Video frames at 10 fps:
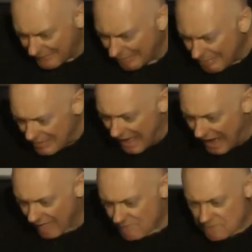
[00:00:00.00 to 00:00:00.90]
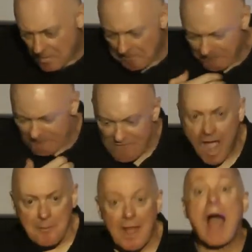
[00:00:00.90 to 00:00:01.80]
And this is where we pick up
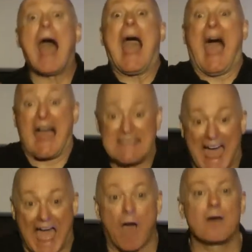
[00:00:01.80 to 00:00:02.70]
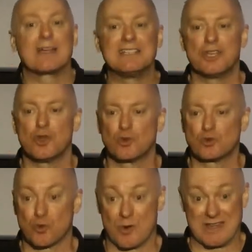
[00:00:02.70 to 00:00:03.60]
our
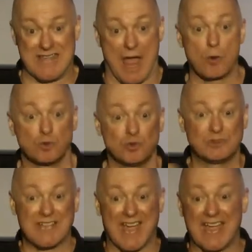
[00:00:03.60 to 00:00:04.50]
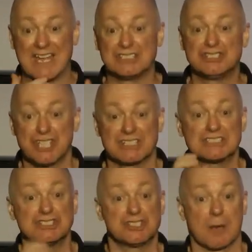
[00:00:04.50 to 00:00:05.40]
story in Genesis
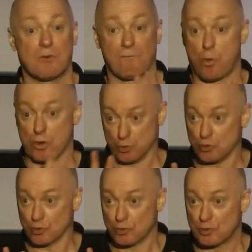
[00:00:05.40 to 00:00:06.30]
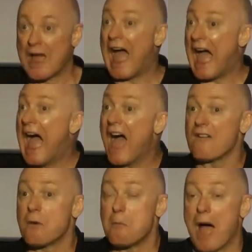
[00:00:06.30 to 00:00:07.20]
42. So if you have your Bible, turn right
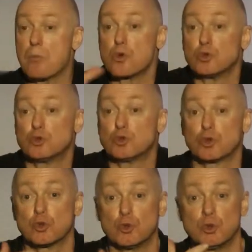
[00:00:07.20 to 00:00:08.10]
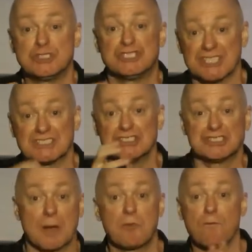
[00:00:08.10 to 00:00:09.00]
away to Genesis 42.
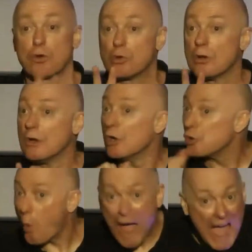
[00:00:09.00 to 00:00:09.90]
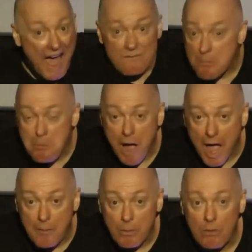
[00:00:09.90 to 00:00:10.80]
If you don't have a Bible, you can slip up
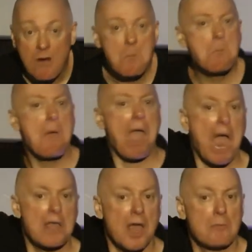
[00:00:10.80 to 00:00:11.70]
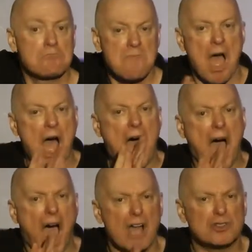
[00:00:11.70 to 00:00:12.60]
your hand, and one of the ushers on either side
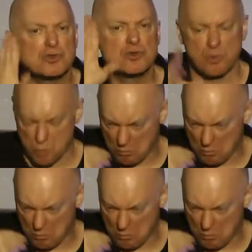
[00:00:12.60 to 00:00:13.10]
would love to put